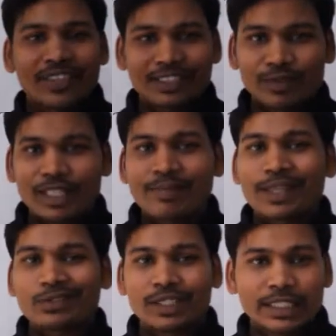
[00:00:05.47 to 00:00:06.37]
friends, welcome
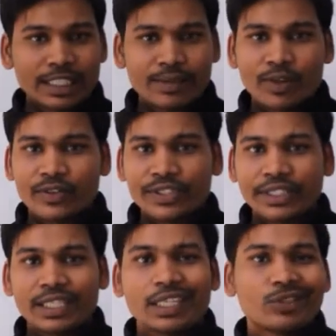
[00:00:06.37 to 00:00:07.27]
back to the JK
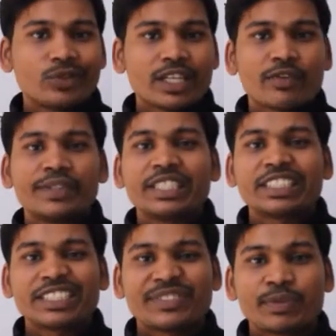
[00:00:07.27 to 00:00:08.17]
Biology, and today our
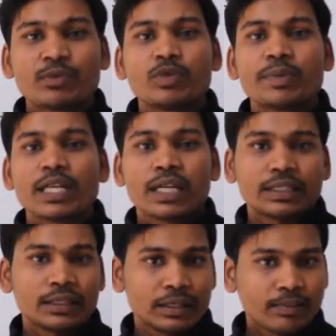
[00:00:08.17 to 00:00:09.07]
discussion would be
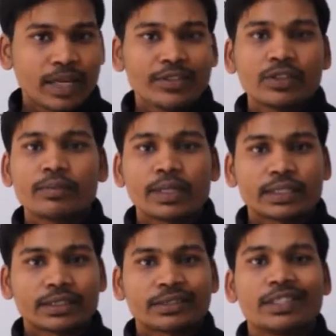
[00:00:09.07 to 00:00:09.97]
on molecular
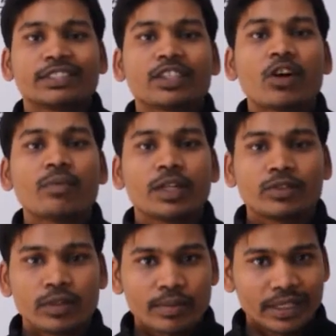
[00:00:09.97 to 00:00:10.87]
markers. That's how
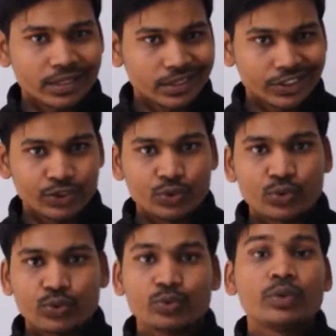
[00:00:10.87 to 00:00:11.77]
molecular markers is
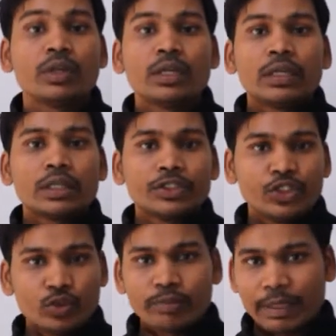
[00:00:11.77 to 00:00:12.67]
used to
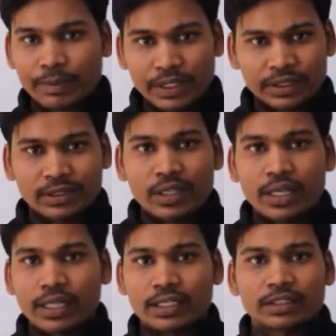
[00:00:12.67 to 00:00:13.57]
genome mappings
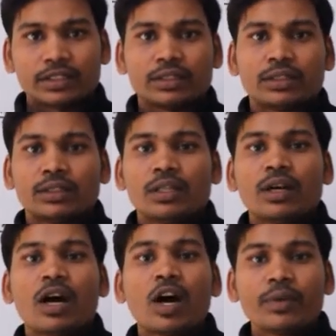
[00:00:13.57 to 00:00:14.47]
and
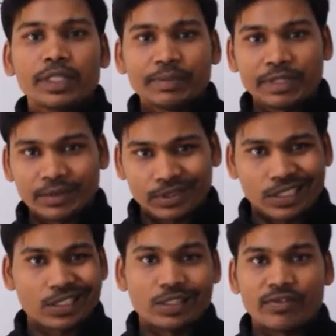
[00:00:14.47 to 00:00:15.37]
how it becomes
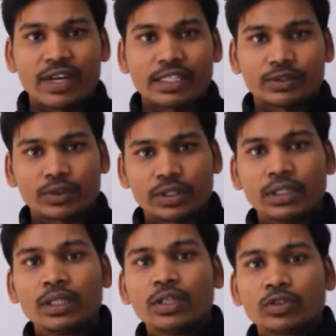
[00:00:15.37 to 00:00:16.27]
identified. Okay,
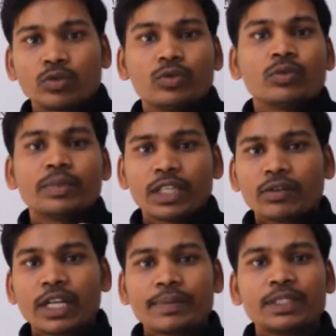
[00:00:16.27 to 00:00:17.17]
so without
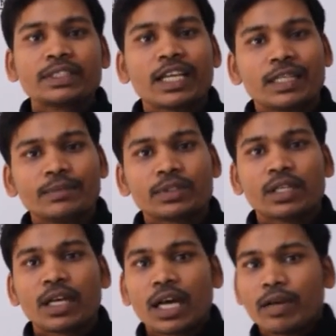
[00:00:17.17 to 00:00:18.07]
lapsing times,
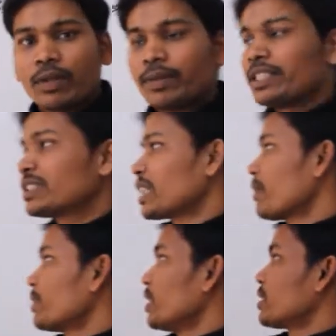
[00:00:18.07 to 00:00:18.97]
I will be
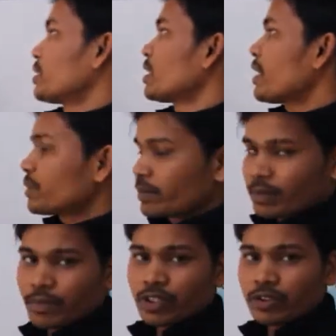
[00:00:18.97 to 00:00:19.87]
describe that types of the
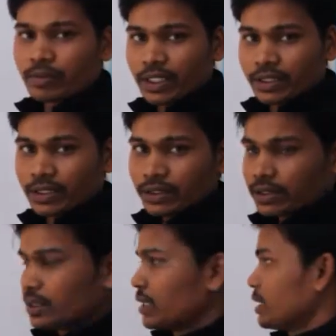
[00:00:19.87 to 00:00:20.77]
molecular markers.
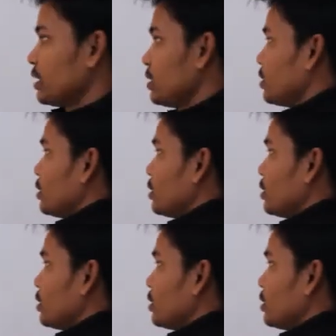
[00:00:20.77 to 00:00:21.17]
That is